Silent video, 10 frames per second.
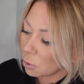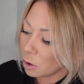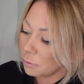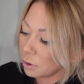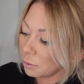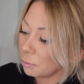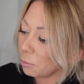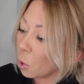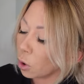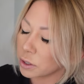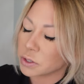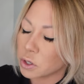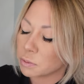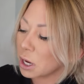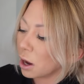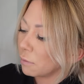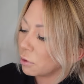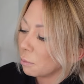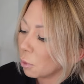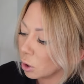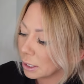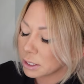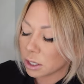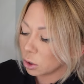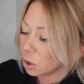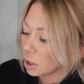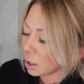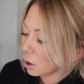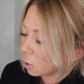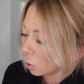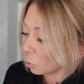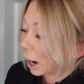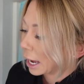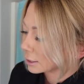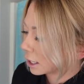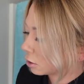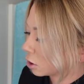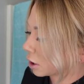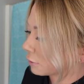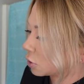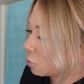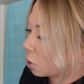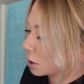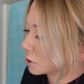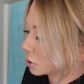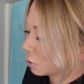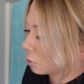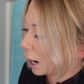more of the more, excuse me, of the mullet look or rat tail look if you want to do a